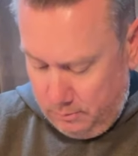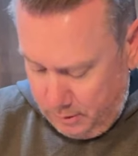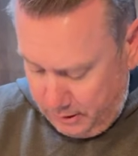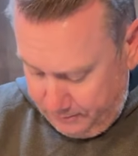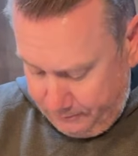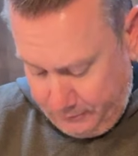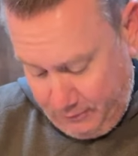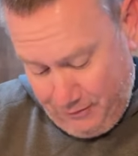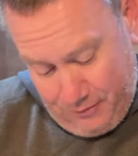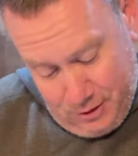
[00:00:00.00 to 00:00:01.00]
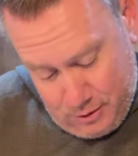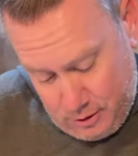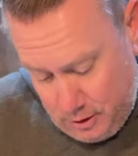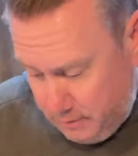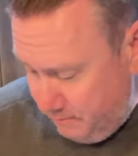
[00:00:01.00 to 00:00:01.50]
but if you're feeling
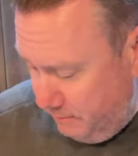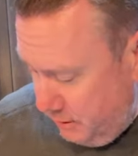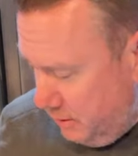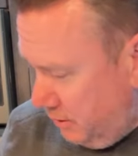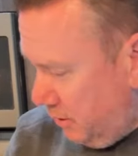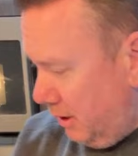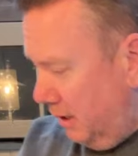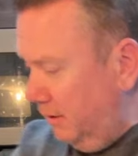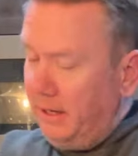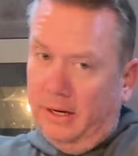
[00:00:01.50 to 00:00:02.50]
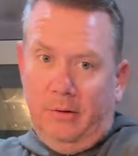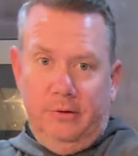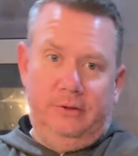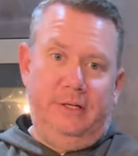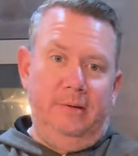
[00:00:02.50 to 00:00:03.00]
good, go out and hang out with
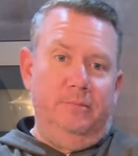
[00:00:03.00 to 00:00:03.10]
your team.